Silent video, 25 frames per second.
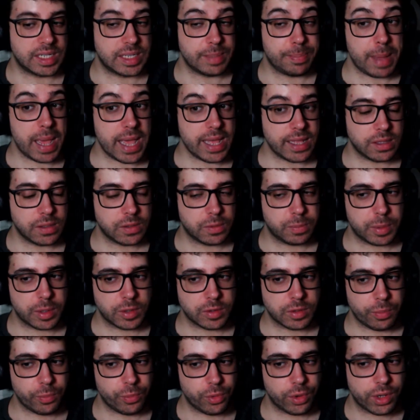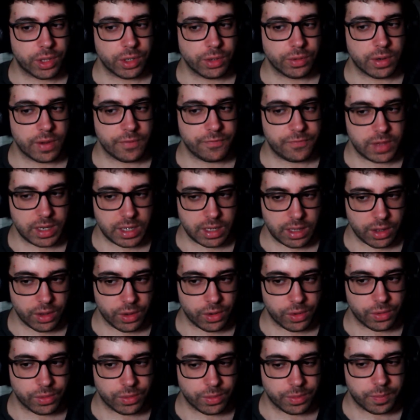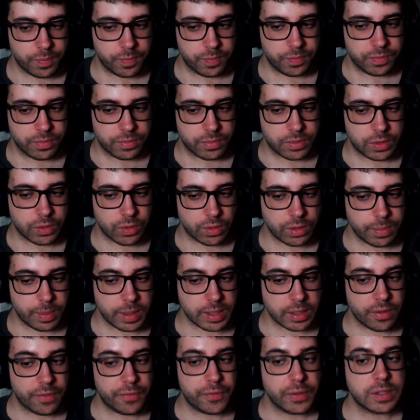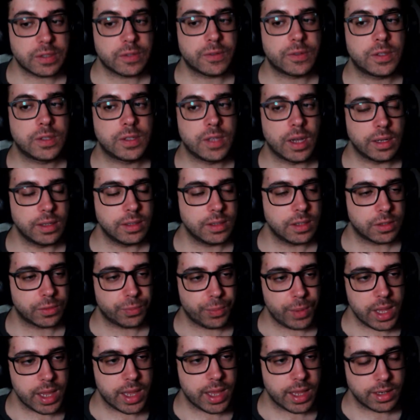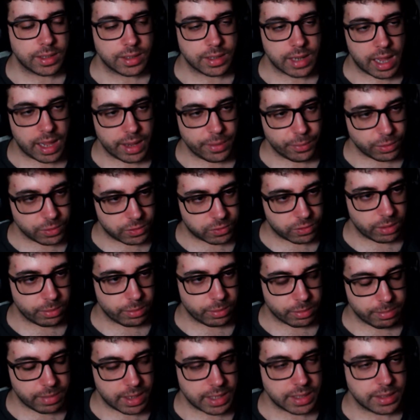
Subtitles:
Depends, because I'm working on a video. So it depends. If it's done this weekend, I will stream on